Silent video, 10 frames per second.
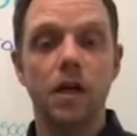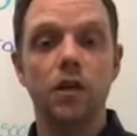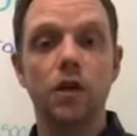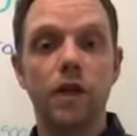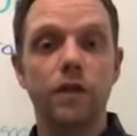
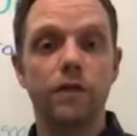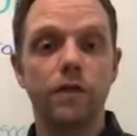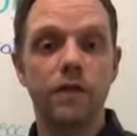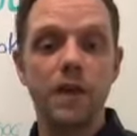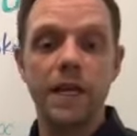looking for
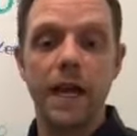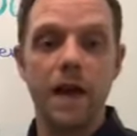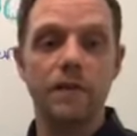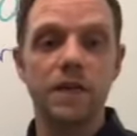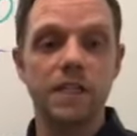funding
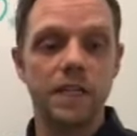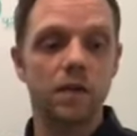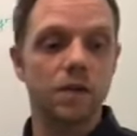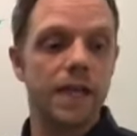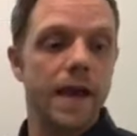every
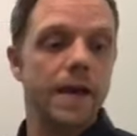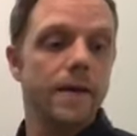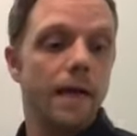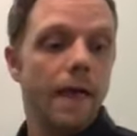single day,